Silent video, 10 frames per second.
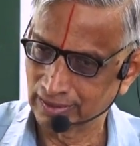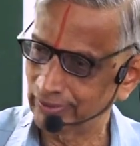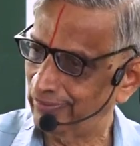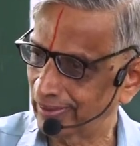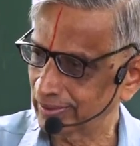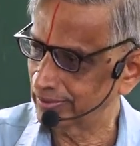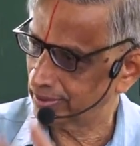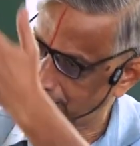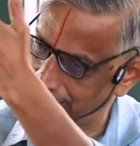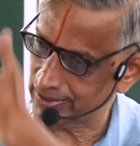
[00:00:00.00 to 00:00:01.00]
the function is a
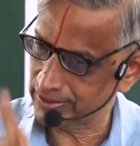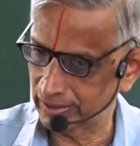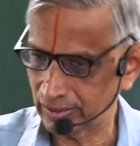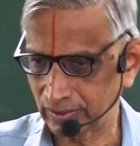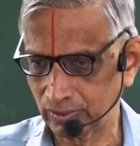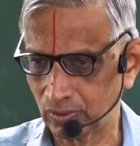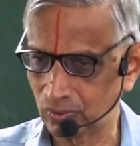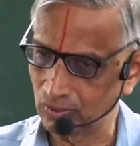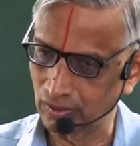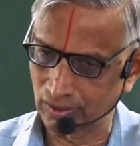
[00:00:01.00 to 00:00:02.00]
constant on the
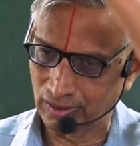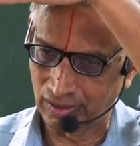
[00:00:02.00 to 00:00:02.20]
whole